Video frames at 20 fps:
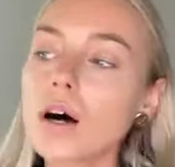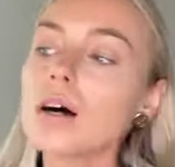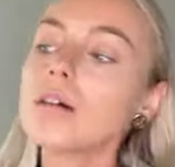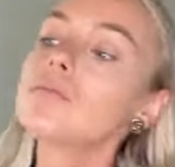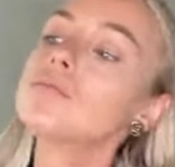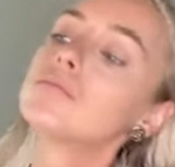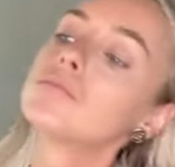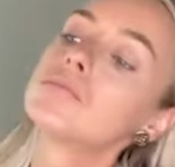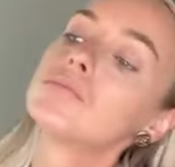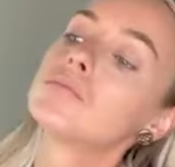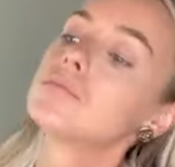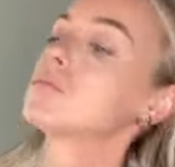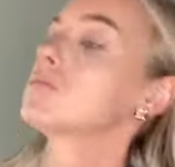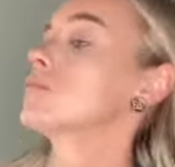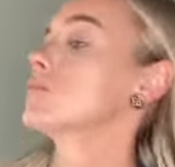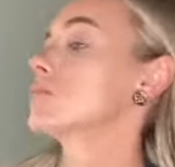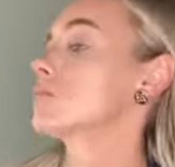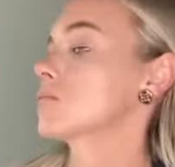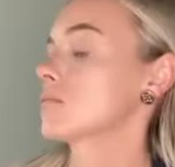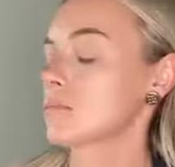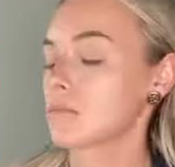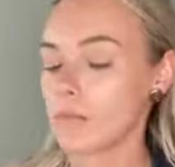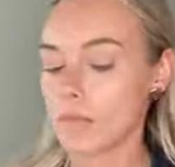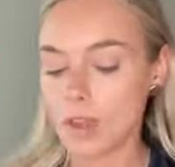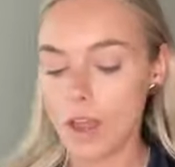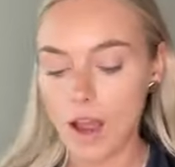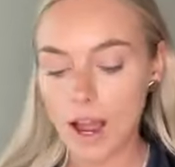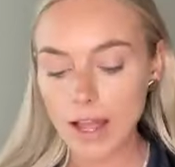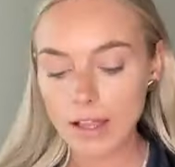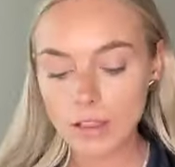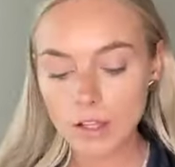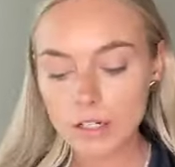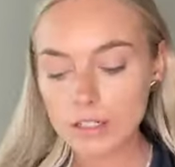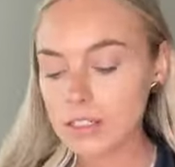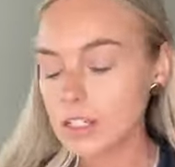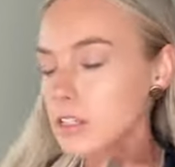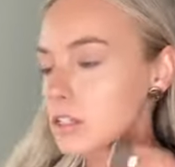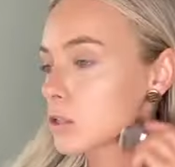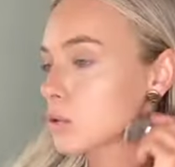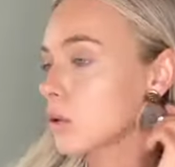But I
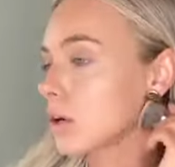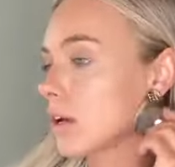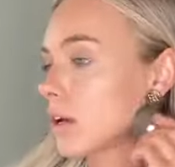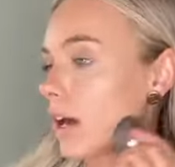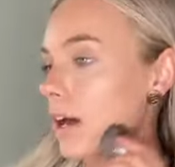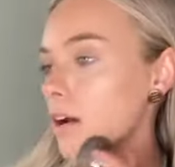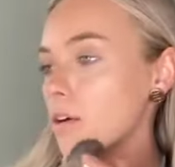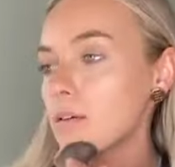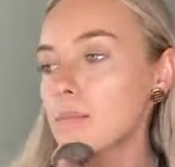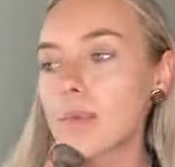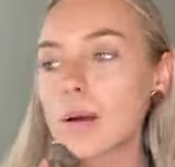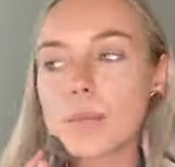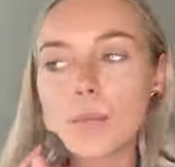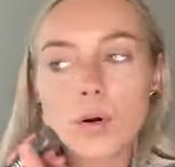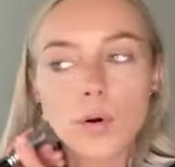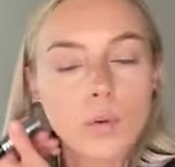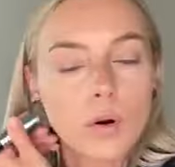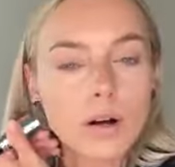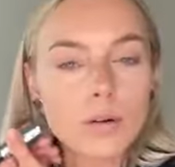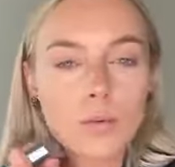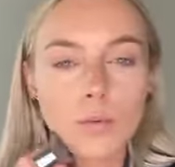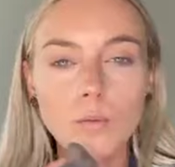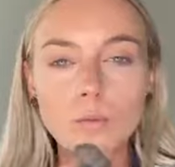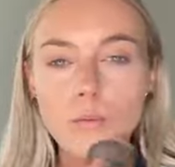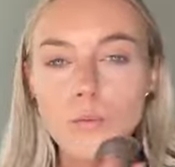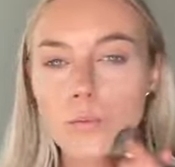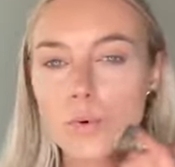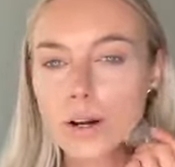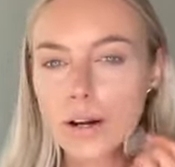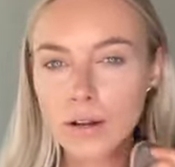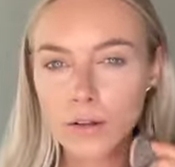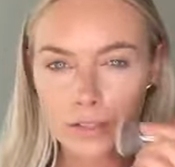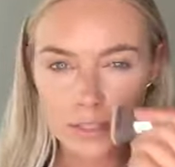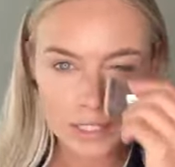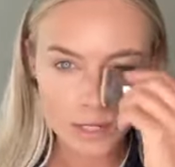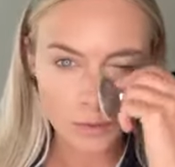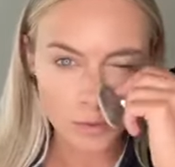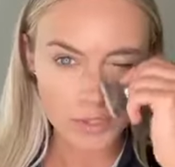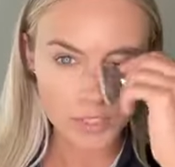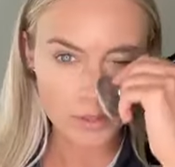looked into it and I don't remember what
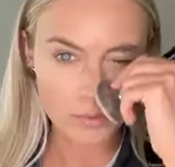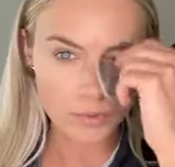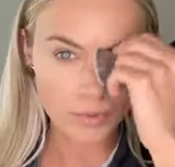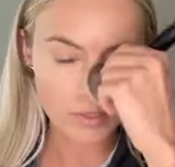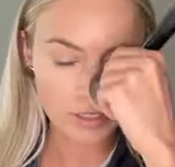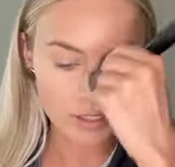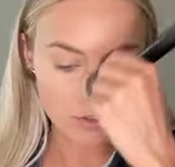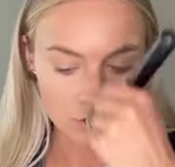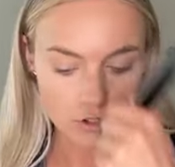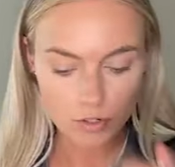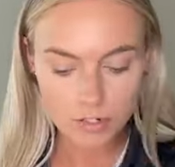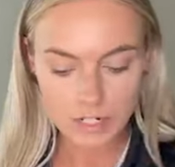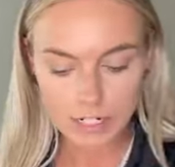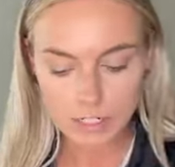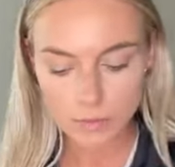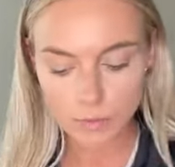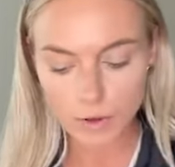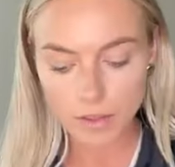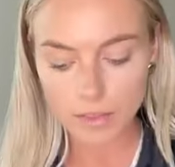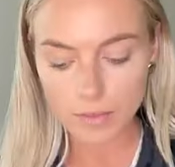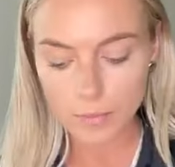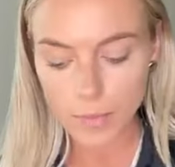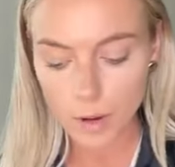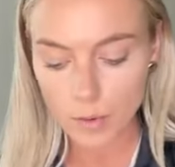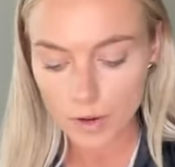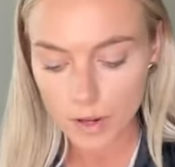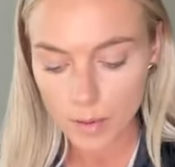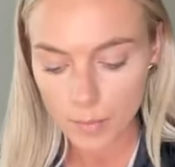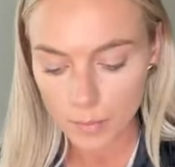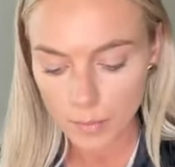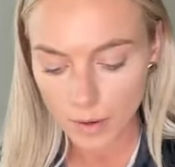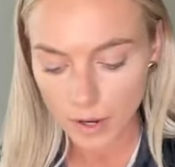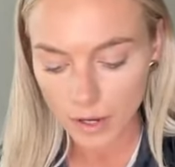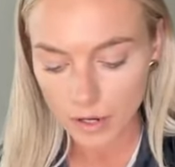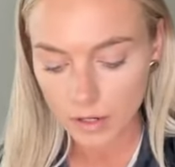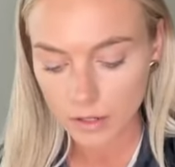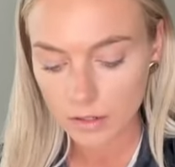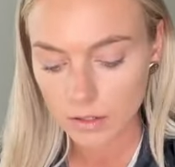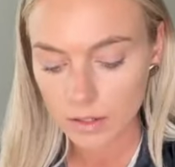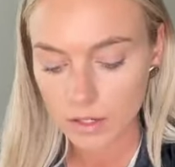else I wasn't really intrigued with about it,
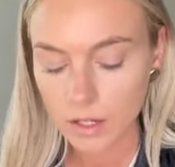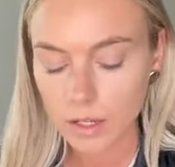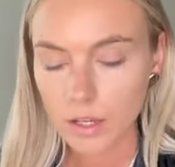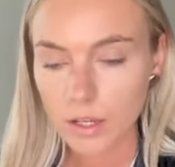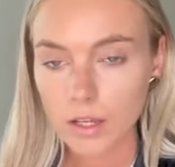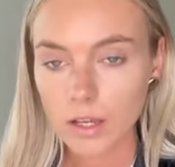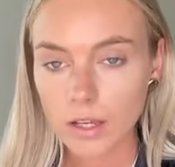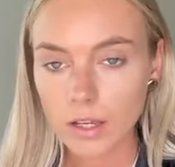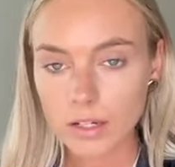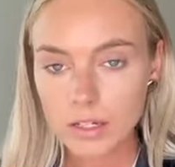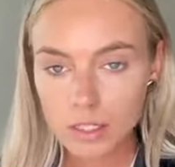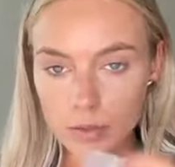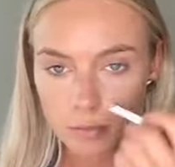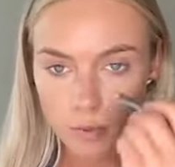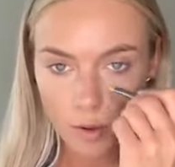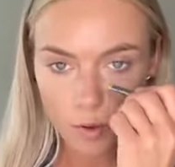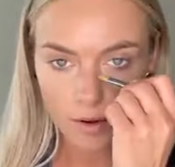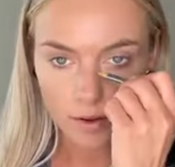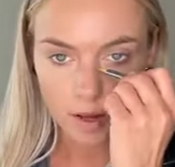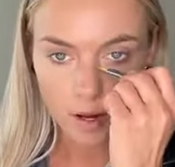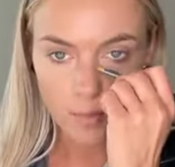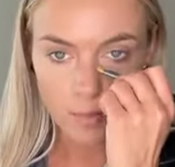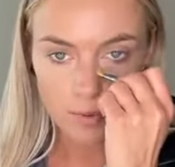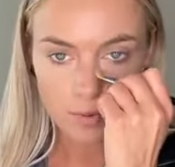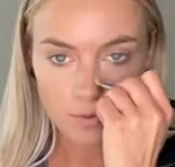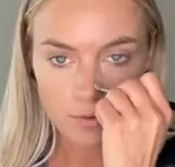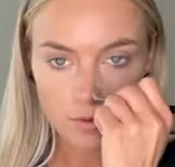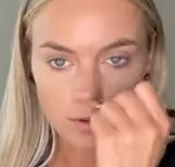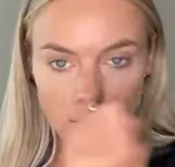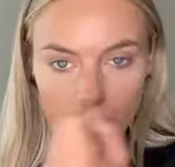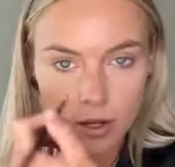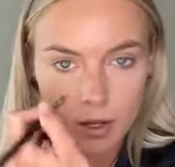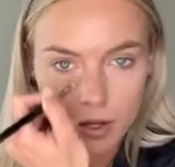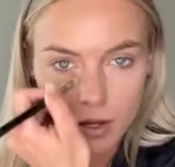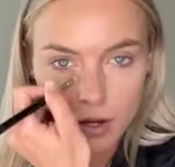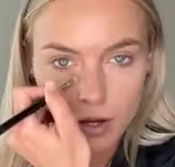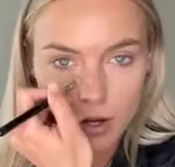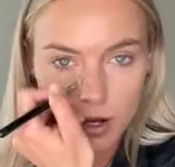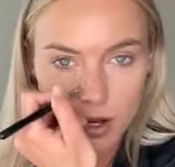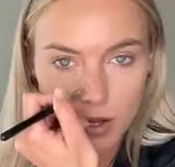but it is blowing up
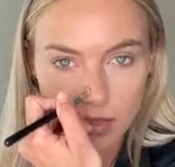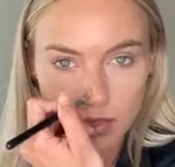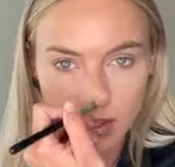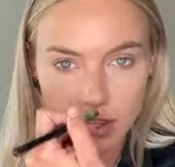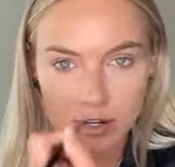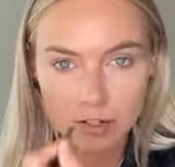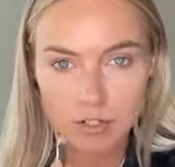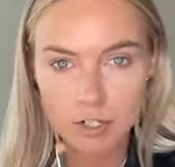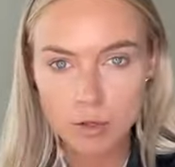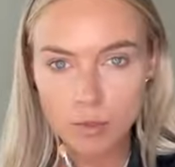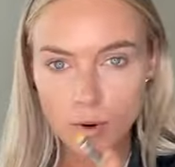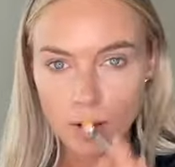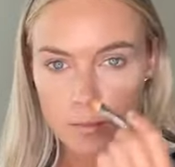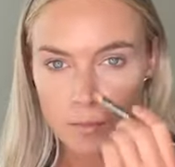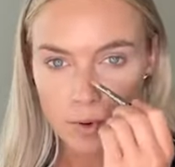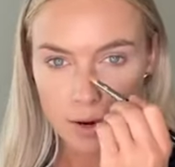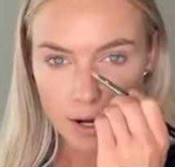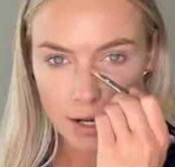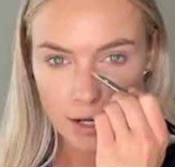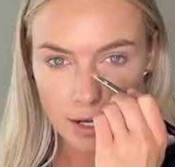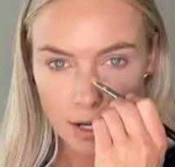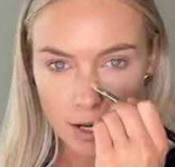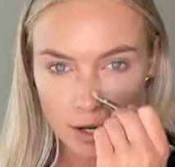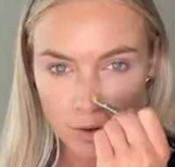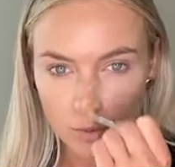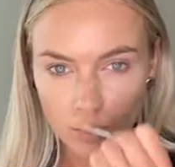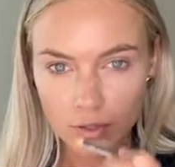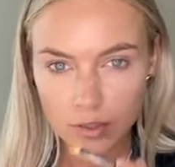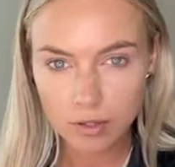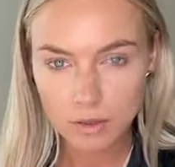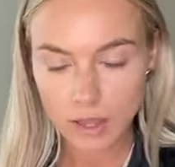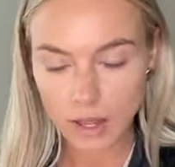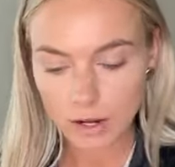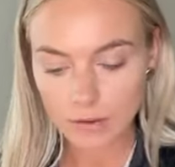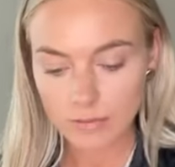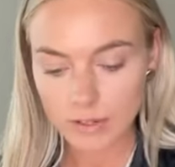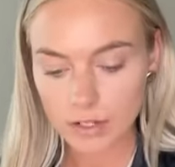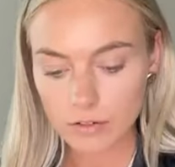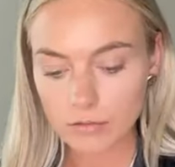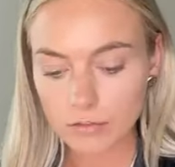on the interweb right now with a
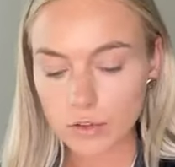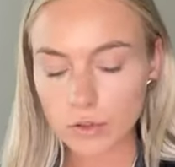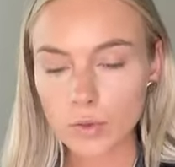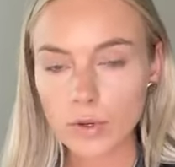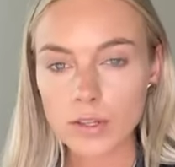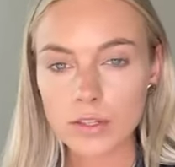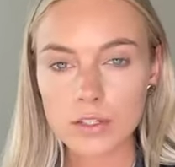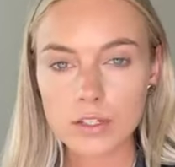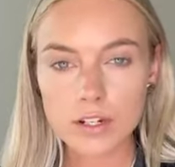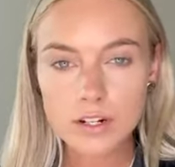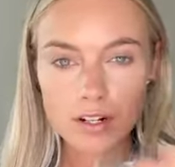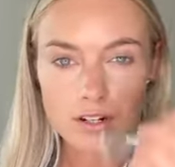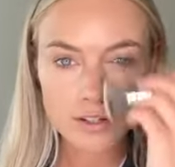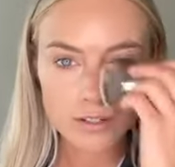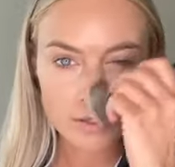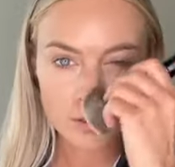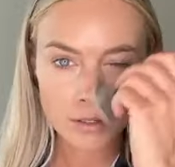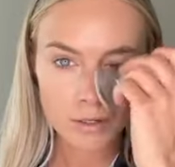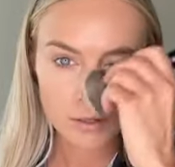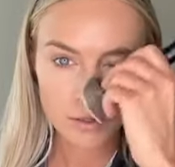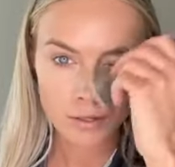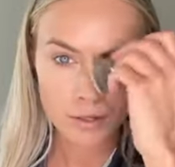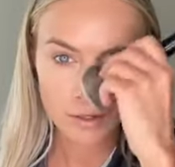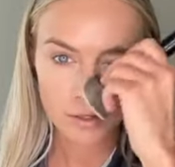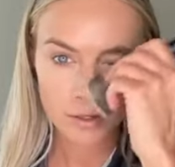lot of influencers.